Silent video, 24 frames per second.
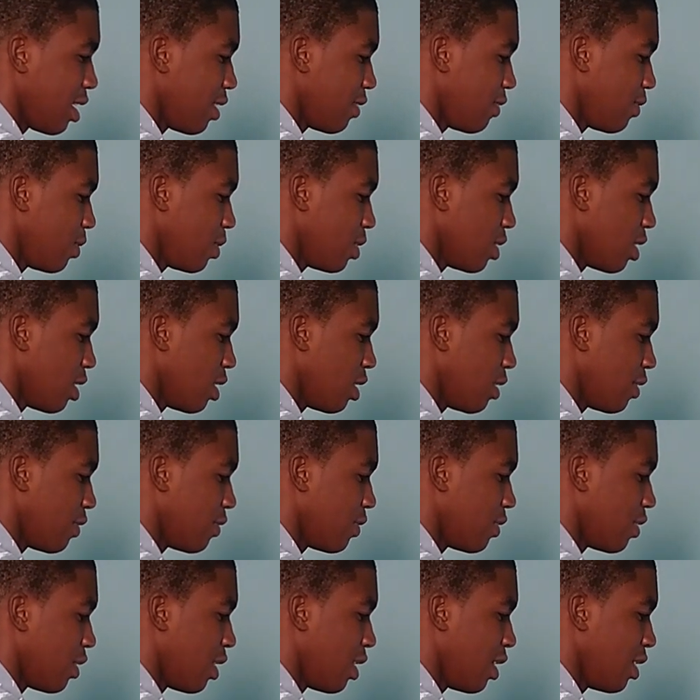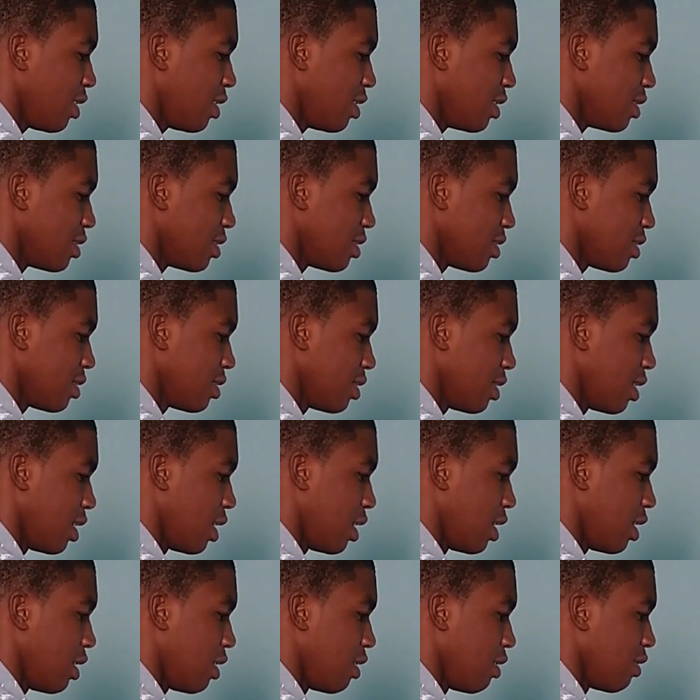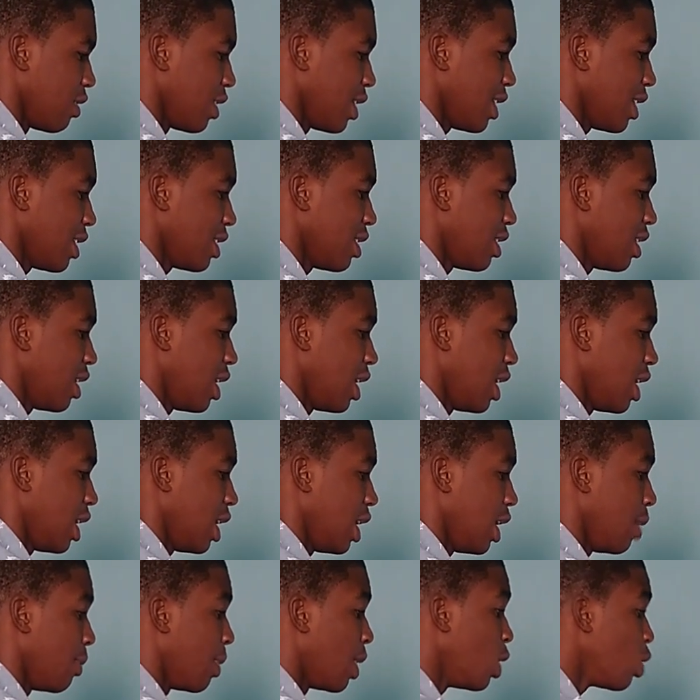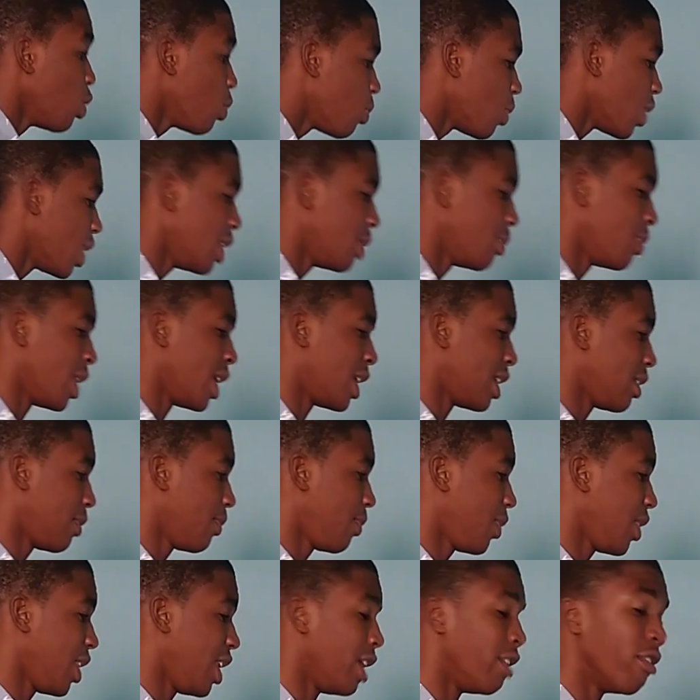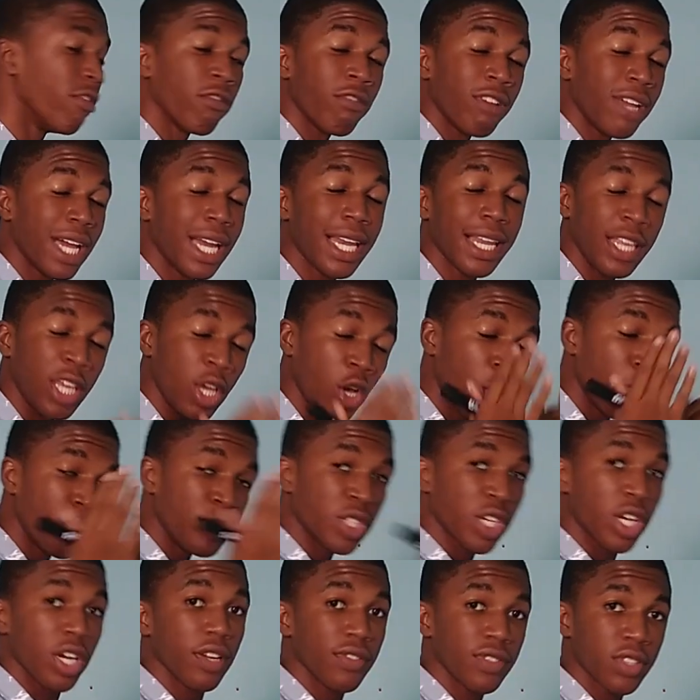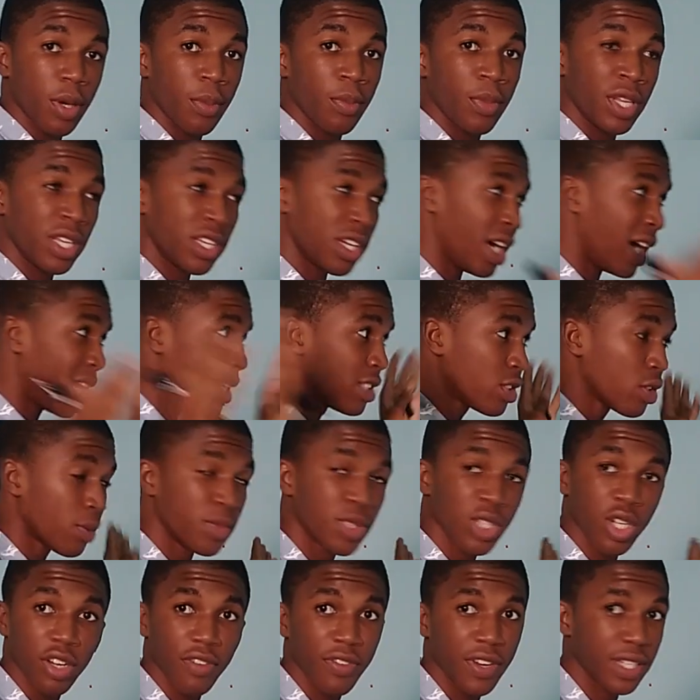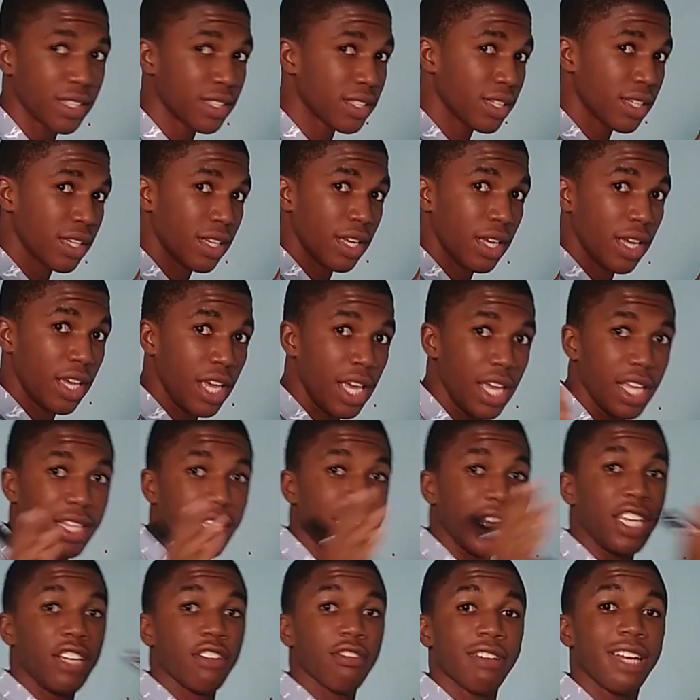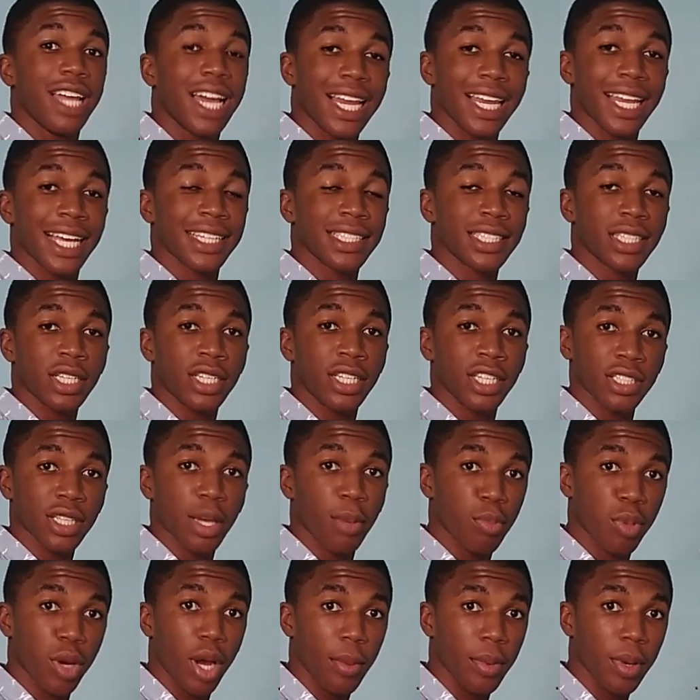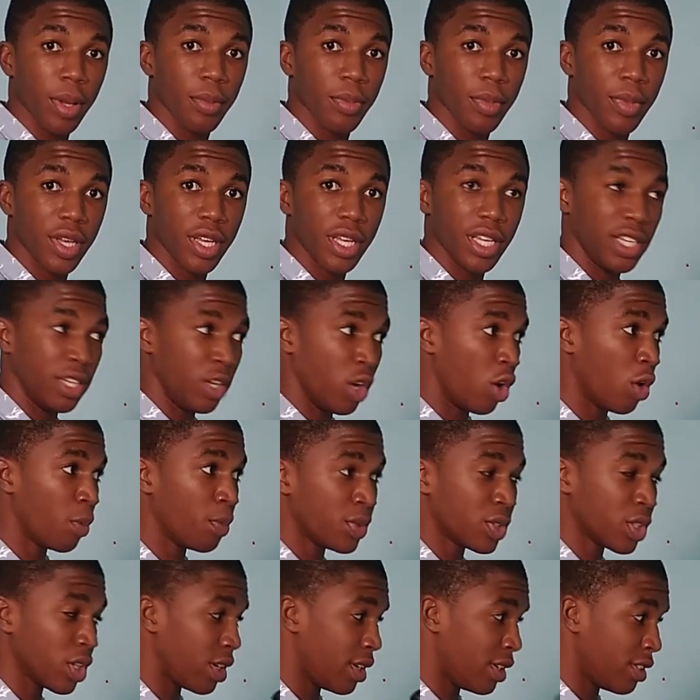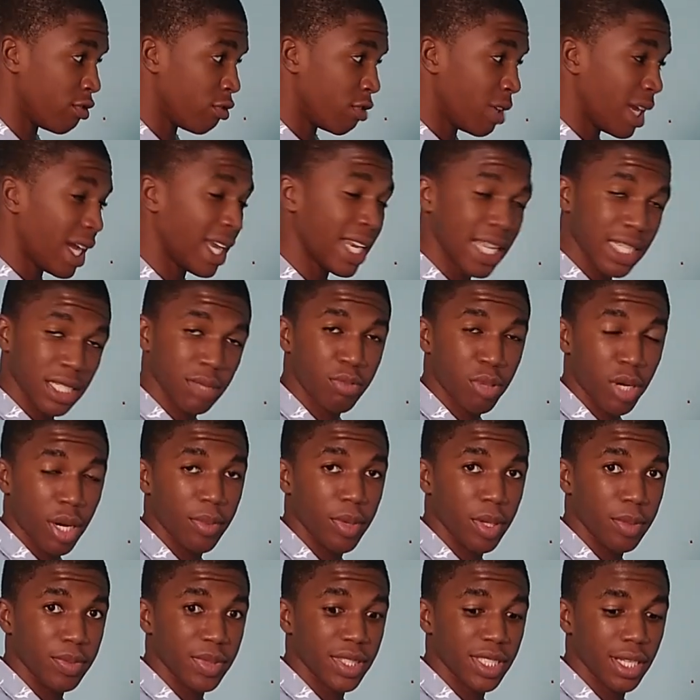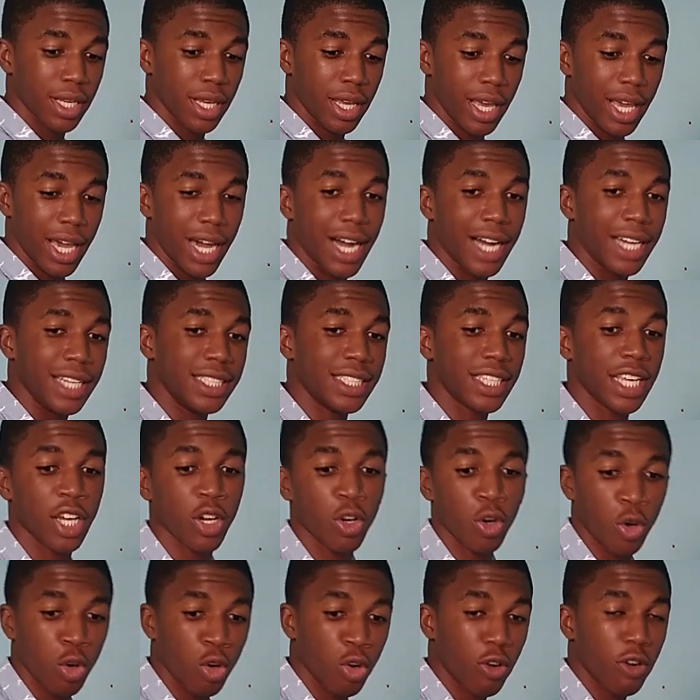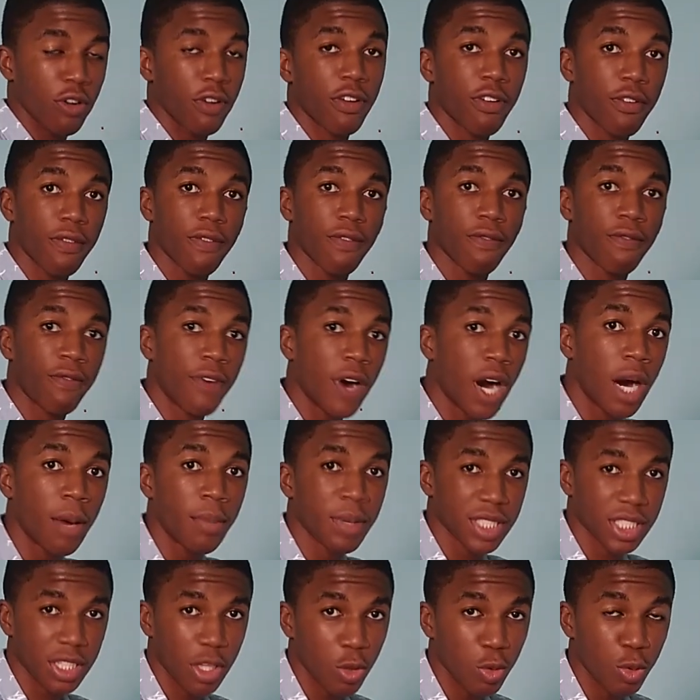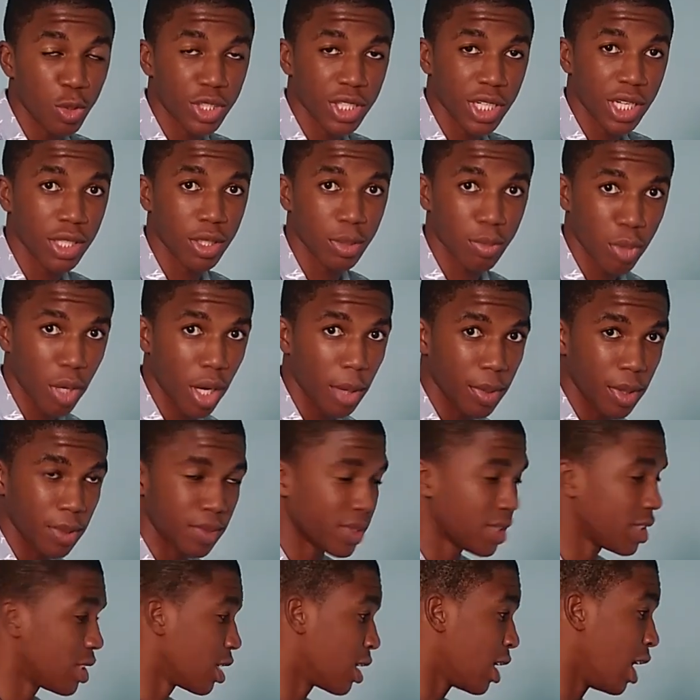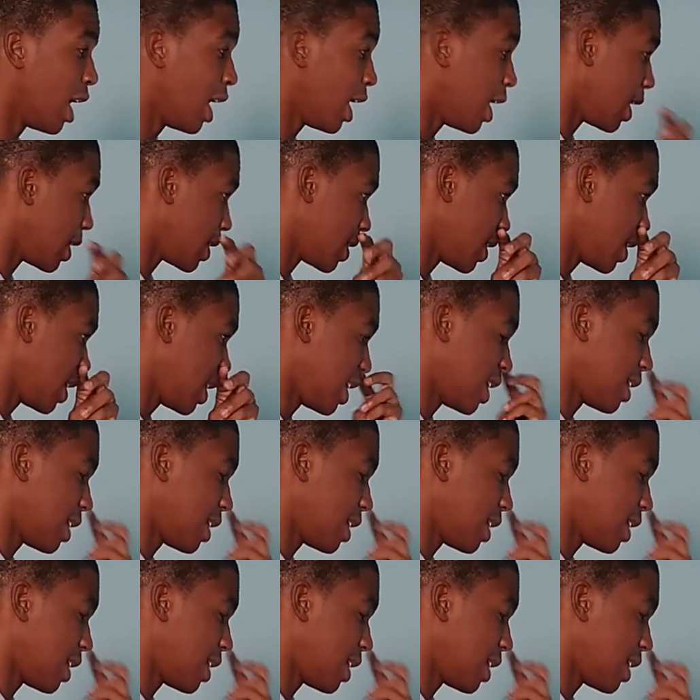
thoughtful of others, right? When I look upon the man, he observe something. God's observant. Then he realizes that there's a problem. He realizes problems, and he's saying go form a solution to problems. So God